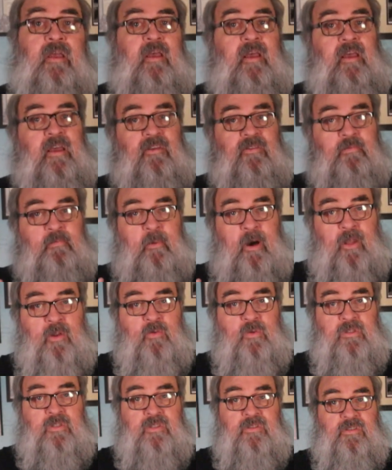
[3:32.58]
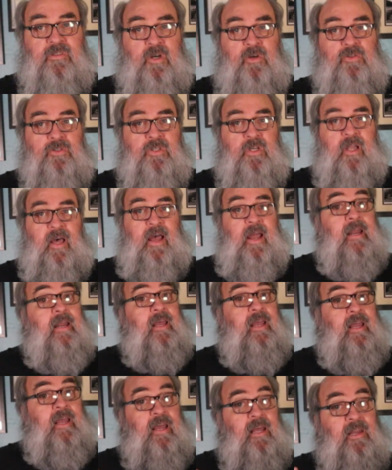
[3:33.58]
His mother was a socialite
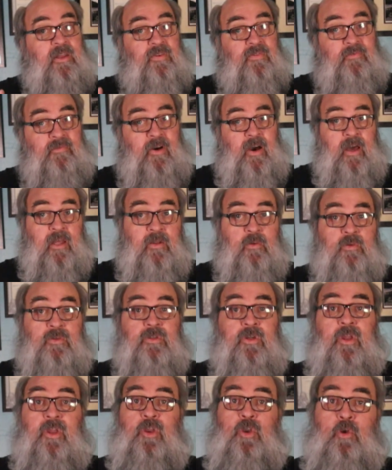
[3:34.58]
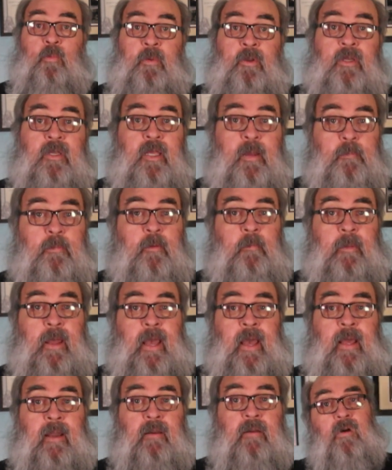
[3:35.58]
and his father was a Cuban
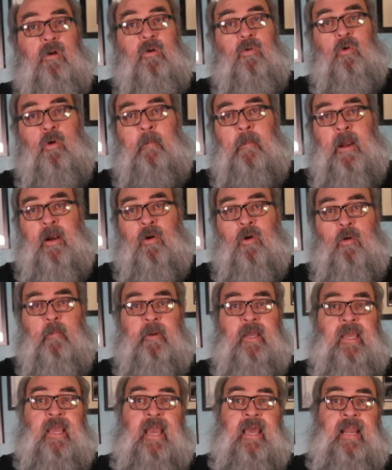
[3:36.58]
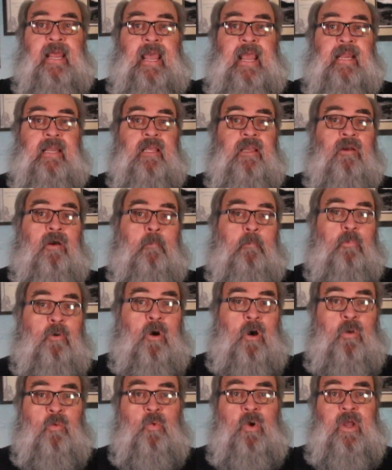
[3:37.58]
diplomat. Romero began acting on
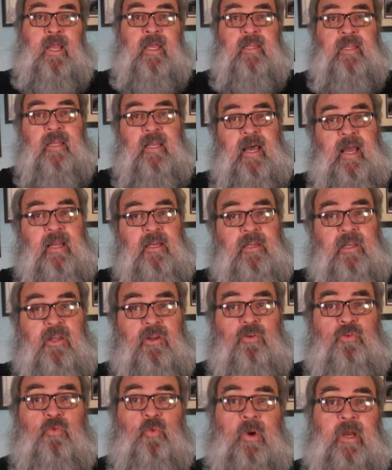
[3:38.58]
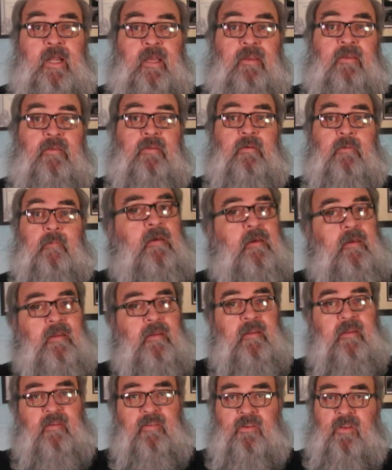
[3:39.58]
Broadway in the 1920s.
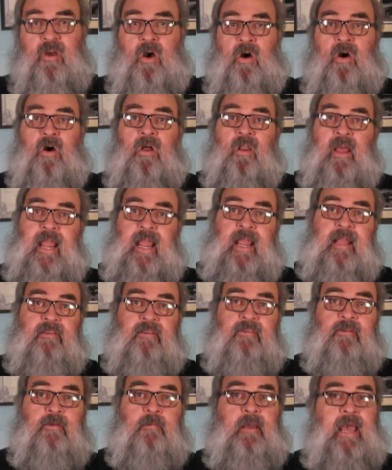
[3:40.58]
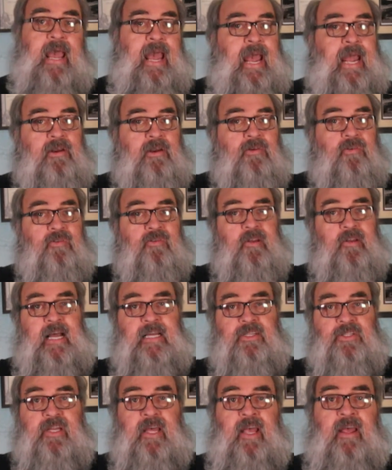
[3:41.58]
This tall, handsome actor
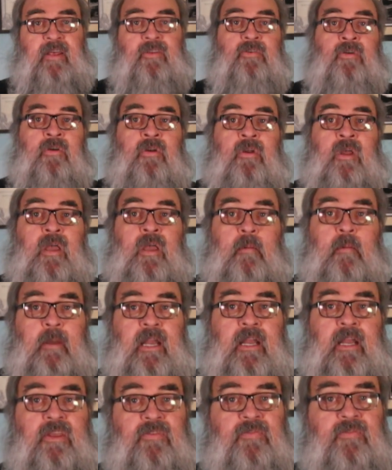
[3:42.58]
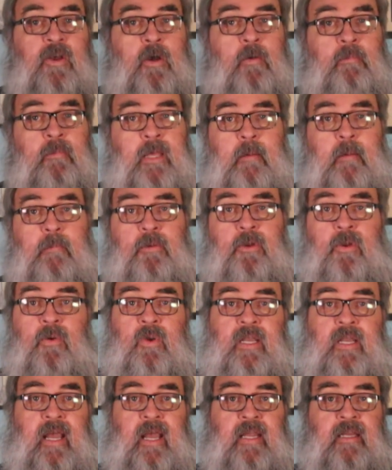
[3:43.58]
slash dancer made his film debut in
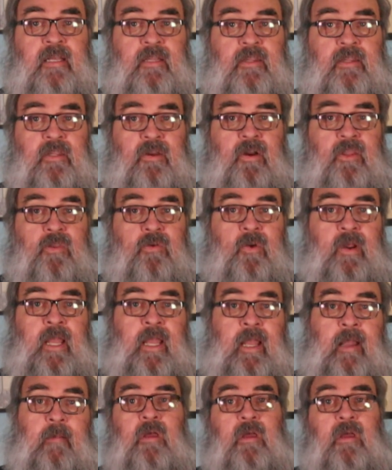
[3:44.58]
1933.